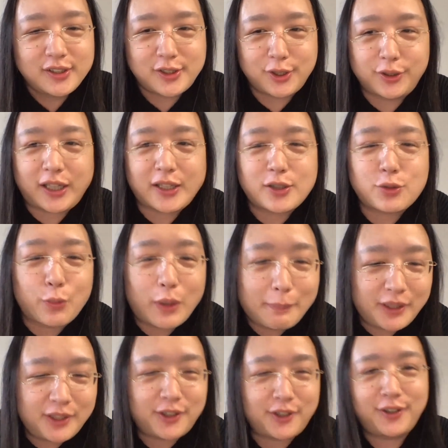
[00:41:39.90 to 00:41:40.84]
So that's 1
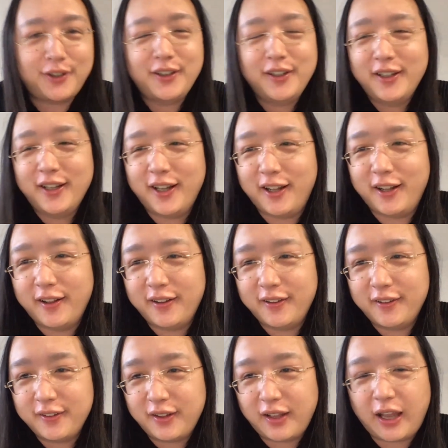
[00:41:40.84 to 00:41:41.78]
meter
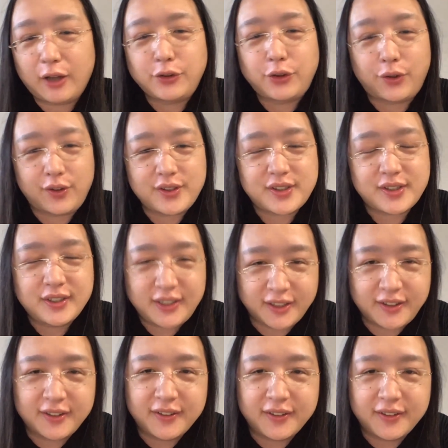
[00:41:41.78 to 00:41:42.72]
outdoors, yeah,
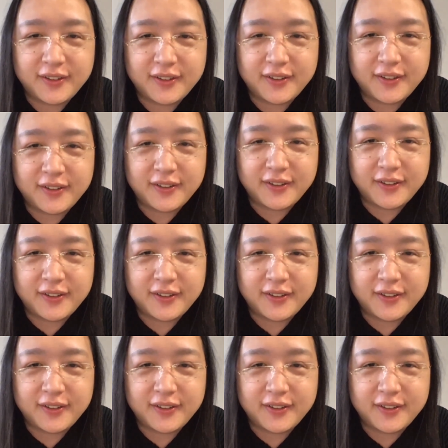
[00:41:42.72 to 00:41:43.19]
and